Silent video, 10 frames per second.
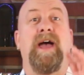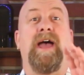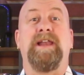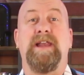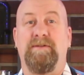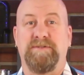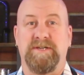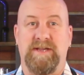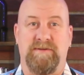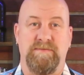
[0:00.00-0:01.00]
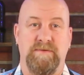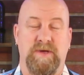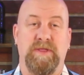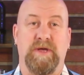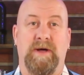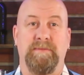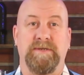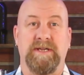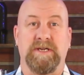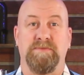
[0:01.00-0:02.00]
I'd love to hear from you in the
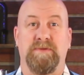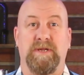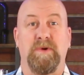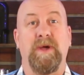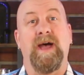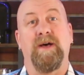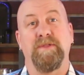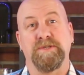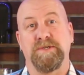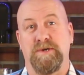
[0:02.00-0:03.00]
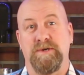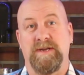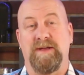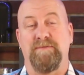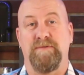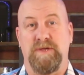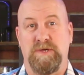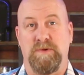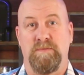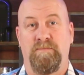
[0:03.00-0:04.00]
comments section below how this turned out for
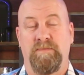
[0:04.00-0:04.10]
you.